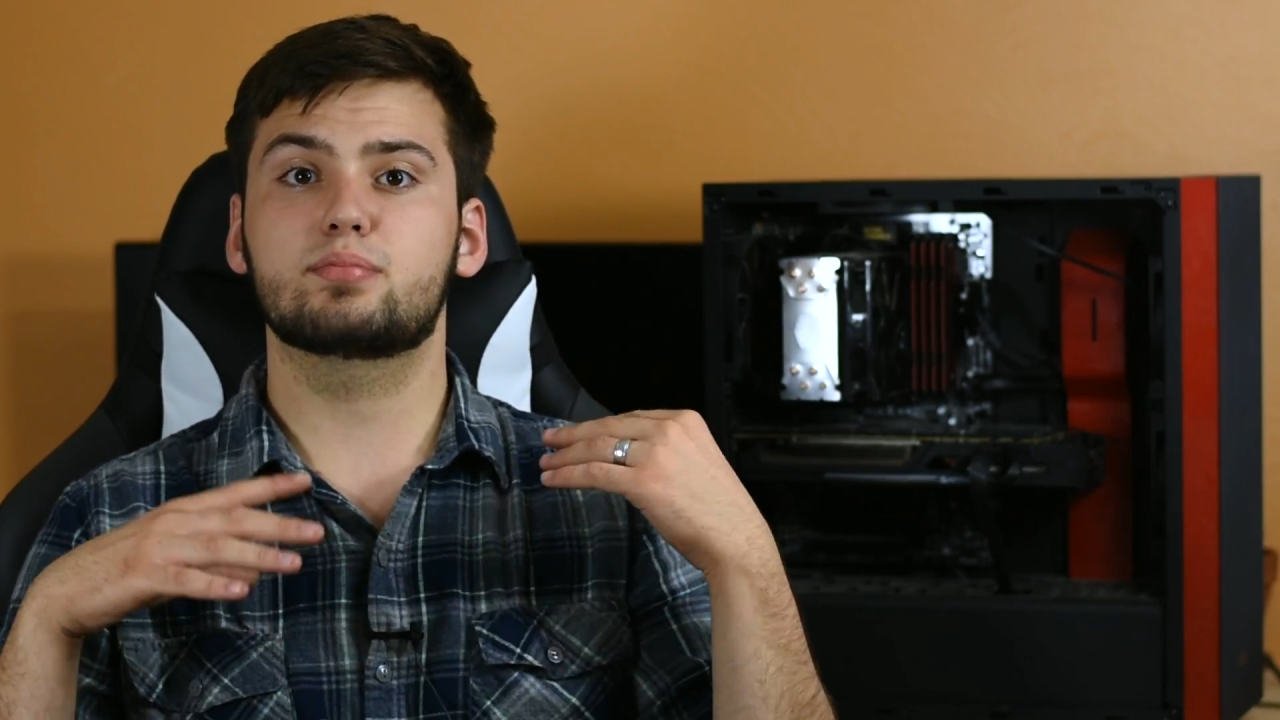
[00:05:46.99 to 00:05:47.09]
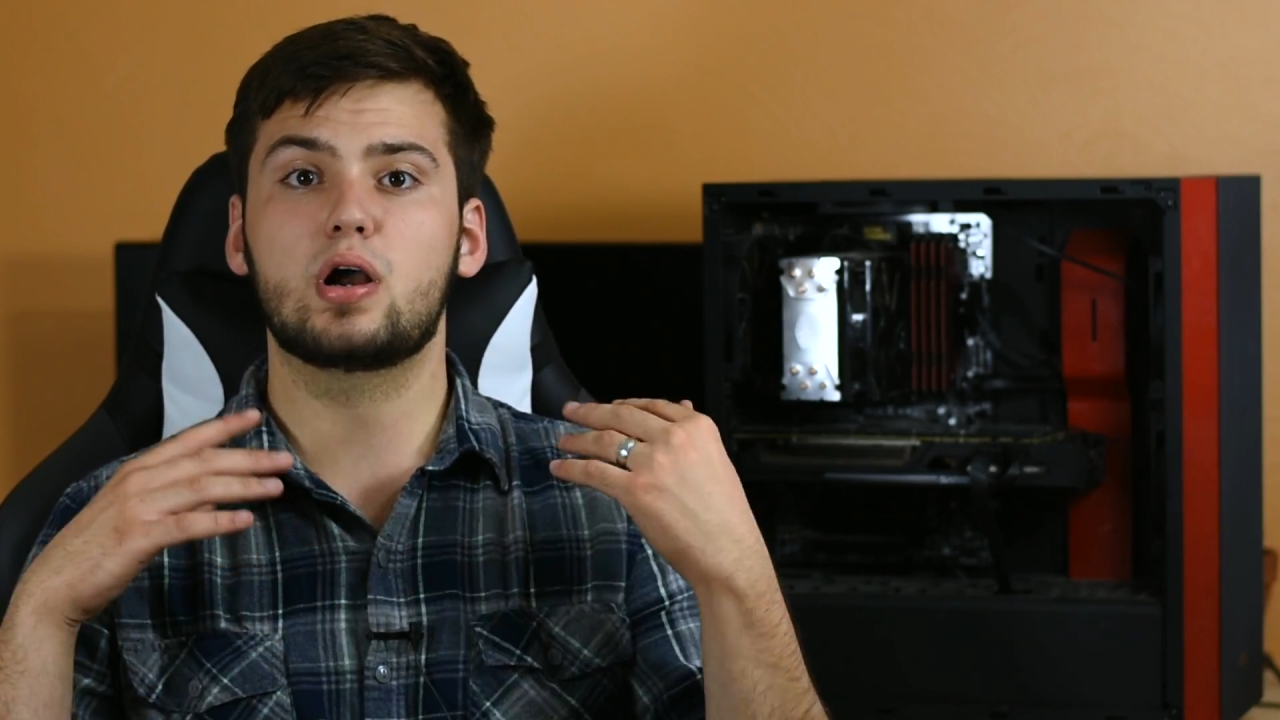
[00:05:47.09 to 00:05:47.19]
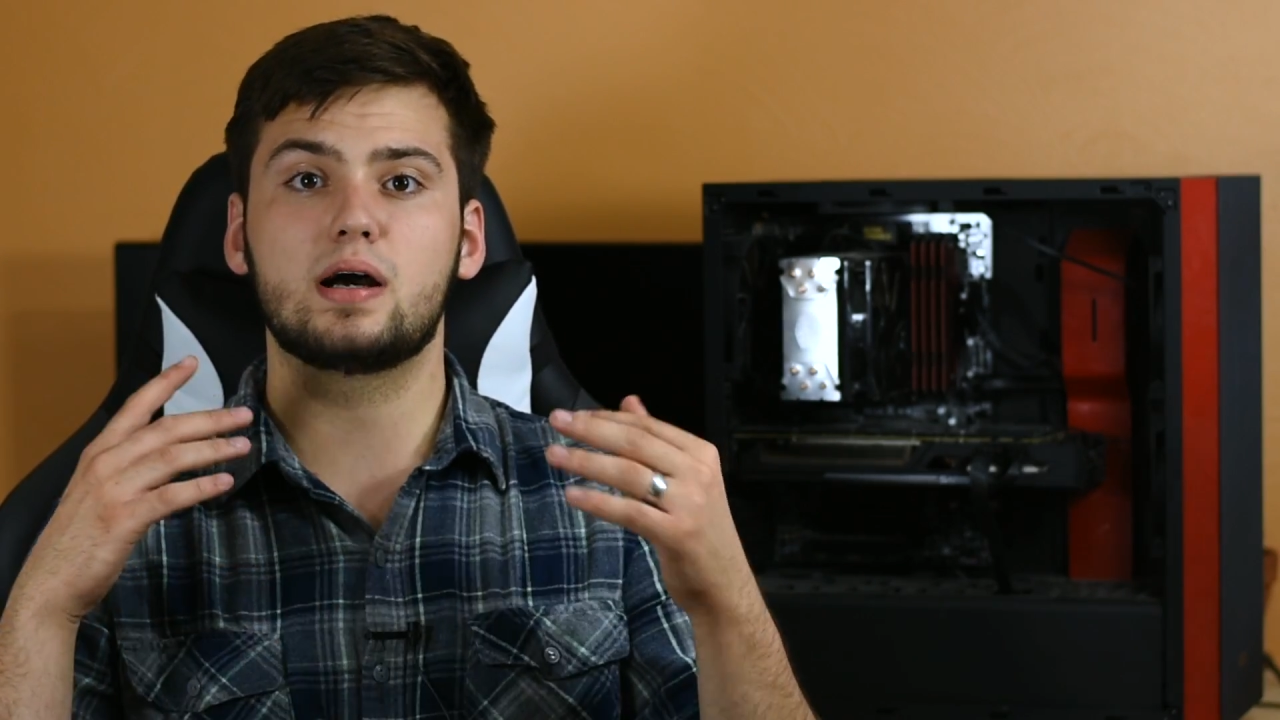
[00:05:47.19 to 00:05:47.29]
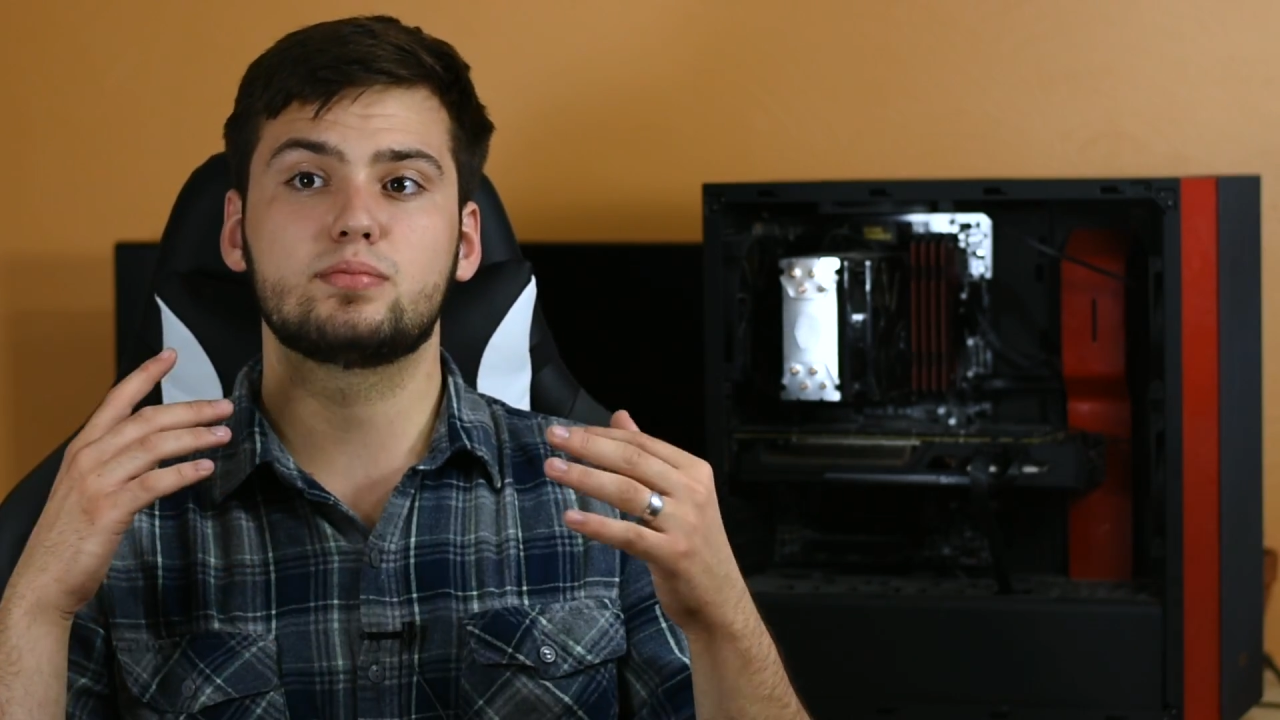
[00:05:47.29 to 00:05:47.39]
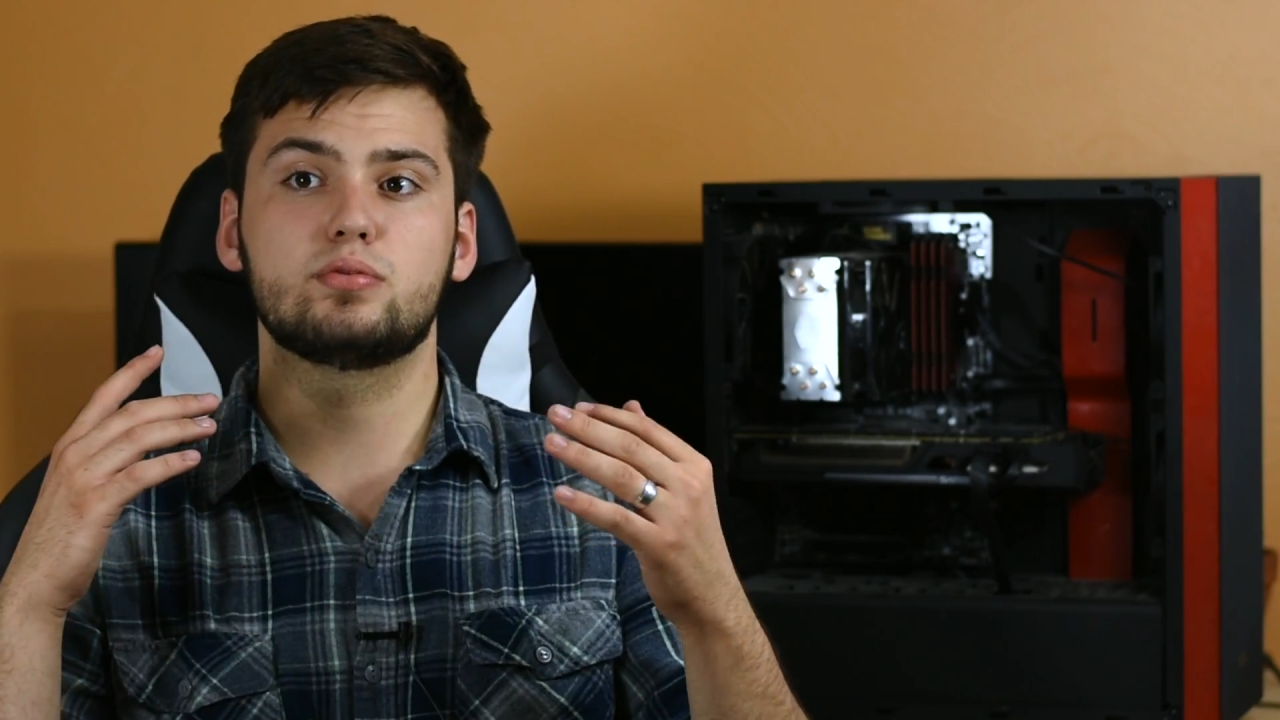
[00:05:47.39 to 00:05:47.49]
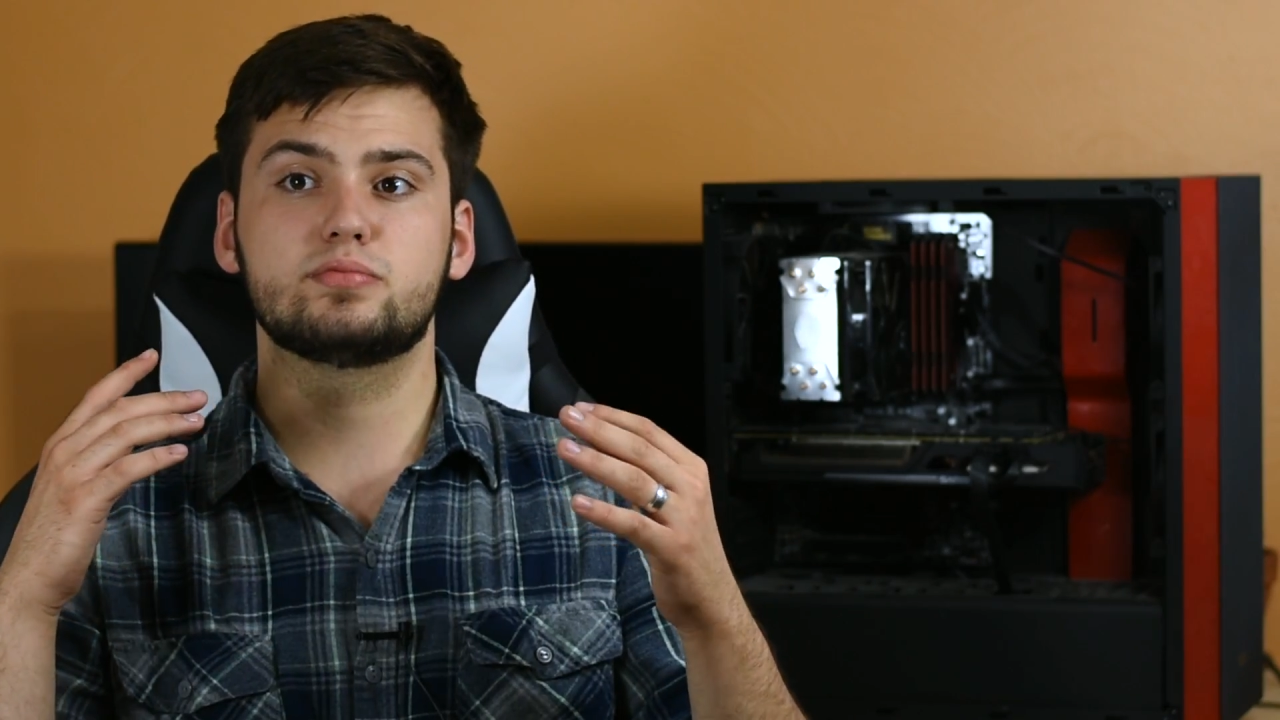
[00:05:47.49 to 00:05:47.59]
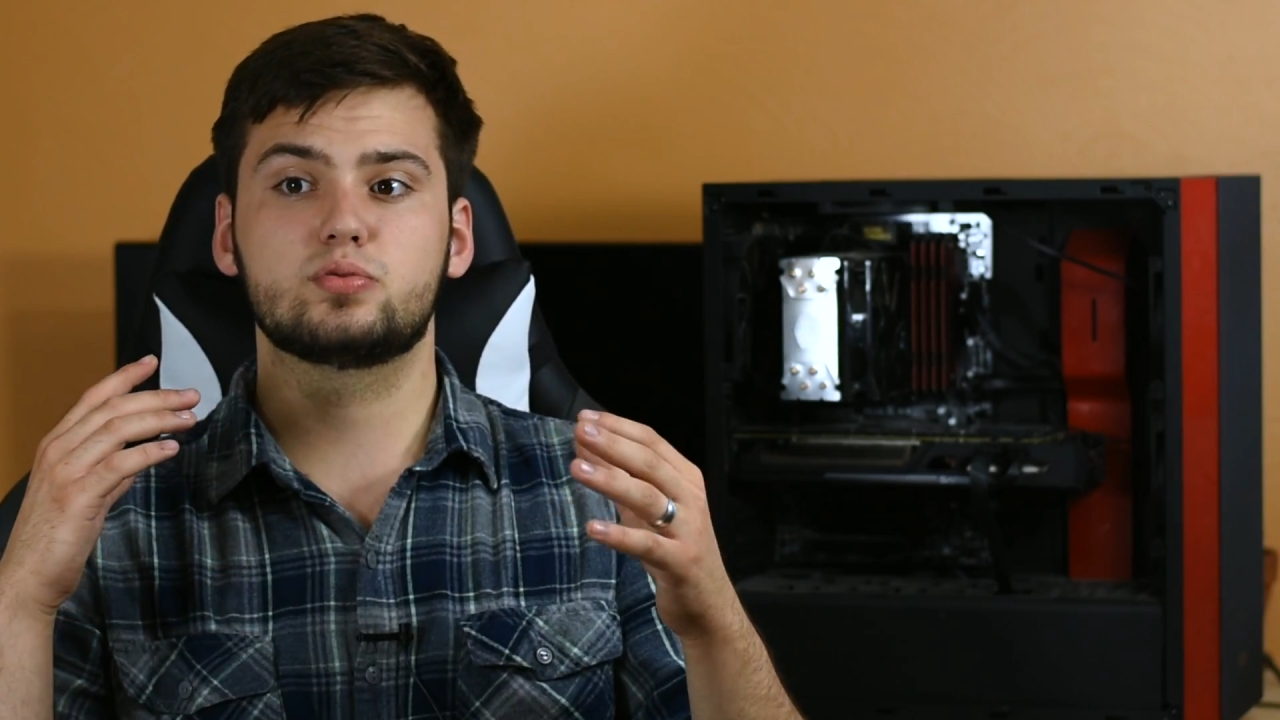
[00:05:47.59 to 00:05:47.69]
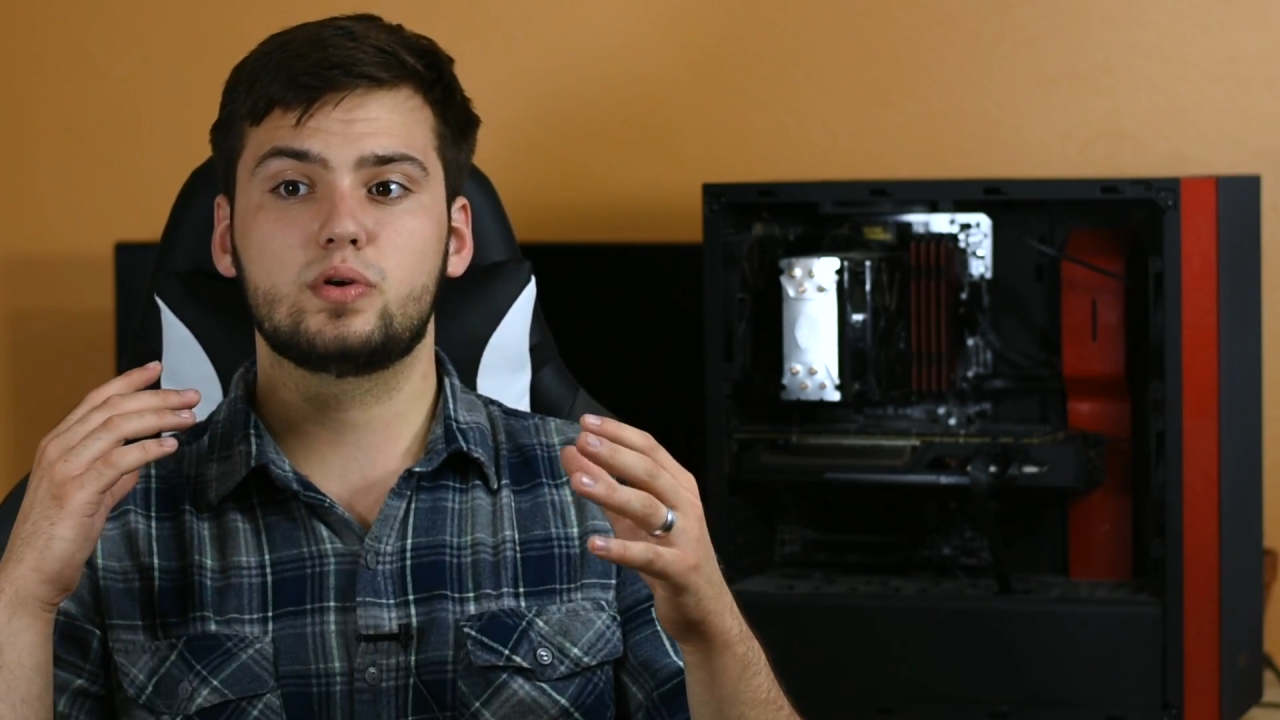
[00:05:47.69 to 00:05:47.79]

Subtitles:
problems